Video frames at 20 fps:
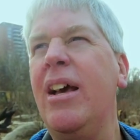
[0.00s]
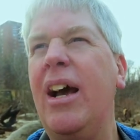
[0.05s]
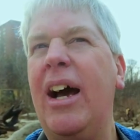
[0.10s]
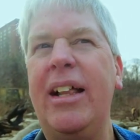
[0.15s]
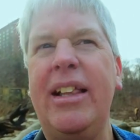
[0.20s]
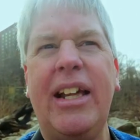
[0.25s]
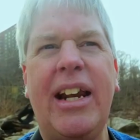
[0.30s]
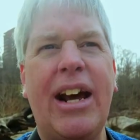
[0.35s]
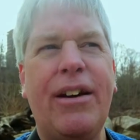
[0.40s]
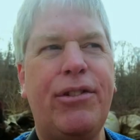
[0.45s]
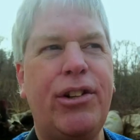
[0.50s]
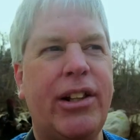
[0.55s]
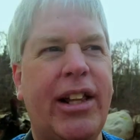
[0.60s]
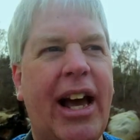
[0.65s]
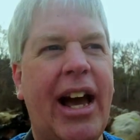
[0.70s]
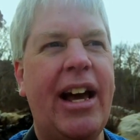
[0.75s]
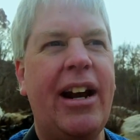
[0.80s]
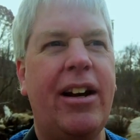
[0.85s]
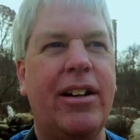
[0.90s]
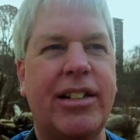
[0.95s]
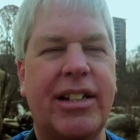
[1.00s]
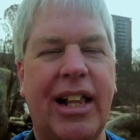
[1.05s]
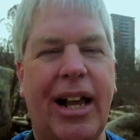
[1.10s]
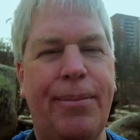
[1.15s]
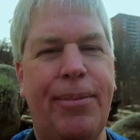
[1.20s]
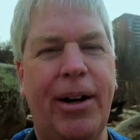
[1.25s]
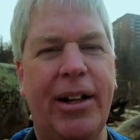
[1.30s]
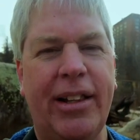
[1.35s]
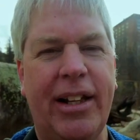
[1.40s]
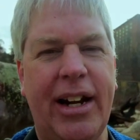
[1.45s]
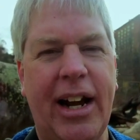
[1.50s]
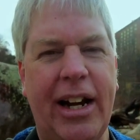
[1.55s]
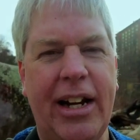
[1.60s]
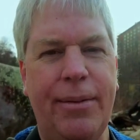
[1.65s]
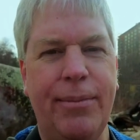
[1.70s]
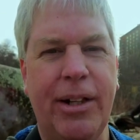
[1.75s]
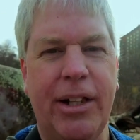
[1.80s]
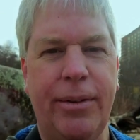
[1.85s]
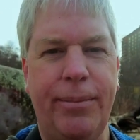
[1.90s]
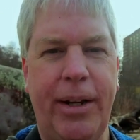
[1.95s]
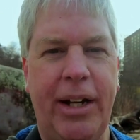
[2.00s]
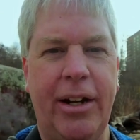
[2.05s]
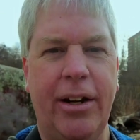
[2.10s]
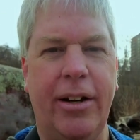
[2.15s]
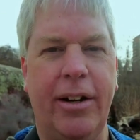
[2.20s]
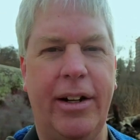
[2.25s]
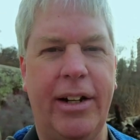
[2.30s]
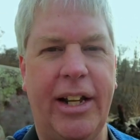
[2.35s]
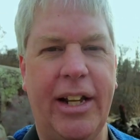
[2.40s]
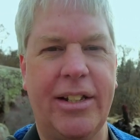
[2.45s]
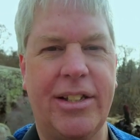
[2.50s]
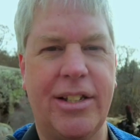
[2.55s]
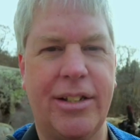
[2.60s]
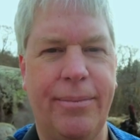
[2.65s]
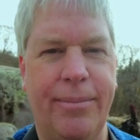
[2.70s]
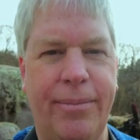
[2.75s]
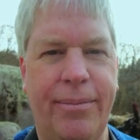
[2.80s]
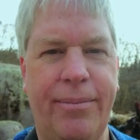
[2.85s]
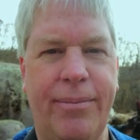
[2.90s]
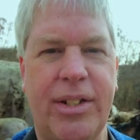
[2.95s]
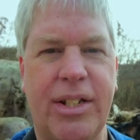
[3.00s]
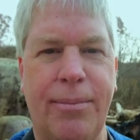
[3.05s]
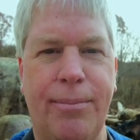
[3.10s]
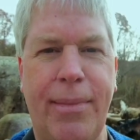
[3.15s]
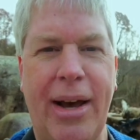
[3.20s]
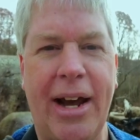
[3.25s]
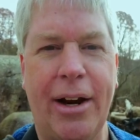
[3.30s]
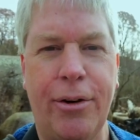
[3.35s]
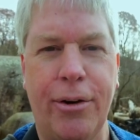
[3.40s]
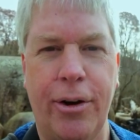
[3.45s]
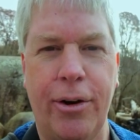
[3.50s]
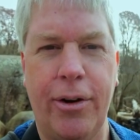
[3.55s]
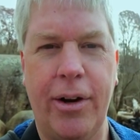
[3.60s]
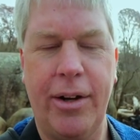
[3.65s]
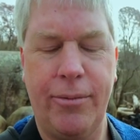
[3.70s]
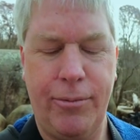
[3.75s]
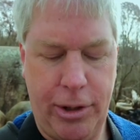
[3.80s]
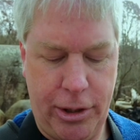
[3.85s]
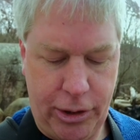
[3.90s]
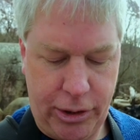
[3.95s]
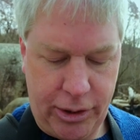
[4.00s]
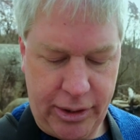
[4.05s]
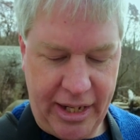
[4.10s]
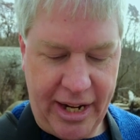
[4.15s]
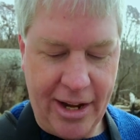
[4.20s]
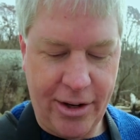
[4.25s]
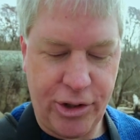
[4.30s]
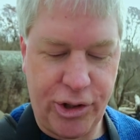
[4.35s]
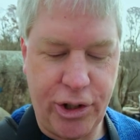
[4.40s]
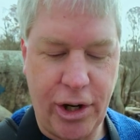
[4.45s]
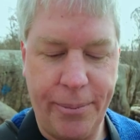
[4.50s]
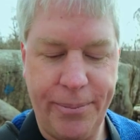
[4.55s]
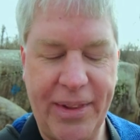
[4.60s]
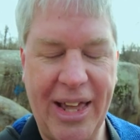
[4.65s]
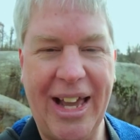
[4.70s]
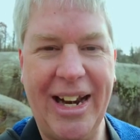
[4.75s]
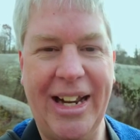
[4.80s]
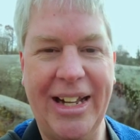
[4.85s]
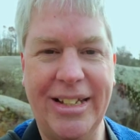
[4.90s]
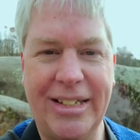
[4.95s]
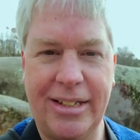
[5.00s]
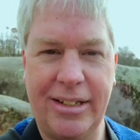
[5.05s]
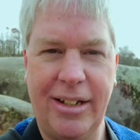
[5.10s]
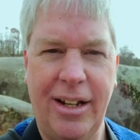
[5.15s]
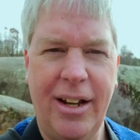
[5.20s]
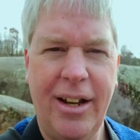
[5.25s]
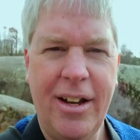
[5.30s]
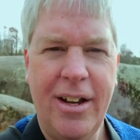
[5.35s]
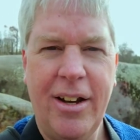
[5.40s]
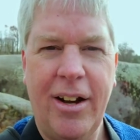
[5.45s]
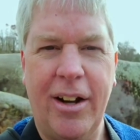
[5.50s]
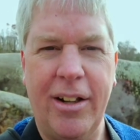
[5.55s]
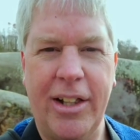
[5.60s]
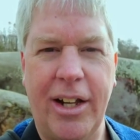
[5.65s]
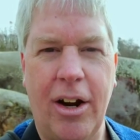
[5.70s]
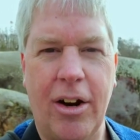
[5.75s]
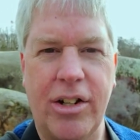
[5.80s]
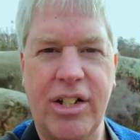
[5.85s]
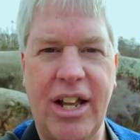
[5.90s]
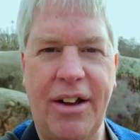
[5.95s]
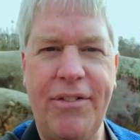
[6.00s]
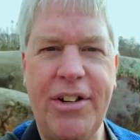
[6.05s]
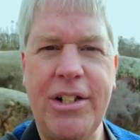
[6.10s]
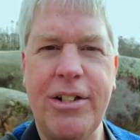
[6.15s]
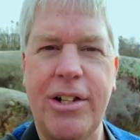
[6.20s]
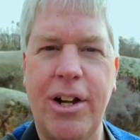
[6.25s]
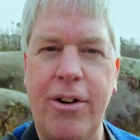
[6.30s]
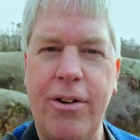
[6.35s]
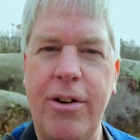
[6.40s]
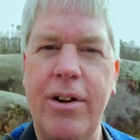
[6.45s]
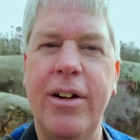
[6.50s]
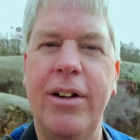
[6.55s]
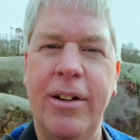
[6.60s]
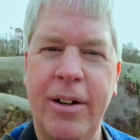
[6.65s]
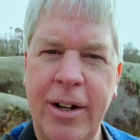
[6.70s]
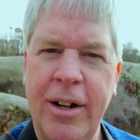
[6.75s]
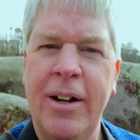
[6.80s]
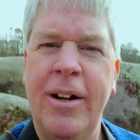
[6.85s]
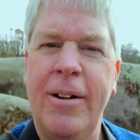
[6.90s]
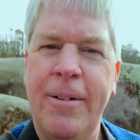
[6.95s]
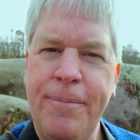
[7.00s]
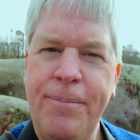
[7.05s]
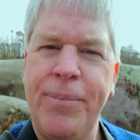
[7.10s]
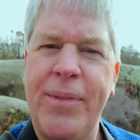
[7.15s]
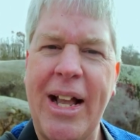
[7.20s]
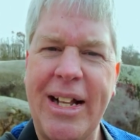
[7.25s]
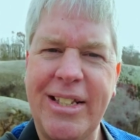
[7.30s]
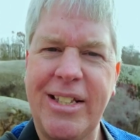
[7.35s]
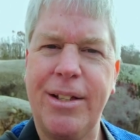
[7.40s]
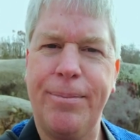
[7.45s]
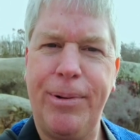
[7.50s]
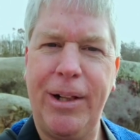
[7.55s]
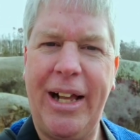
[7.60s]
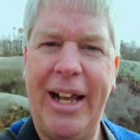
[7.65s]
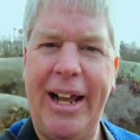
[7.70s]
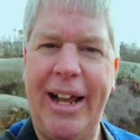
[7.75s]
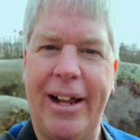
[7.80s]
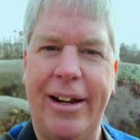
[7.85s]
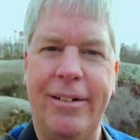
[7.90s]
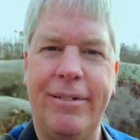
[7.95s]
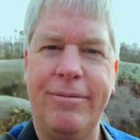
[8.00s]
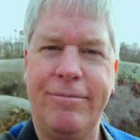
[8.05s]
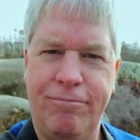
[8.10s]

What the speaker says: And then after that, I'll slap on the 90mm and get some macro. I want to see how sharp that is on the R7. So that's the plan.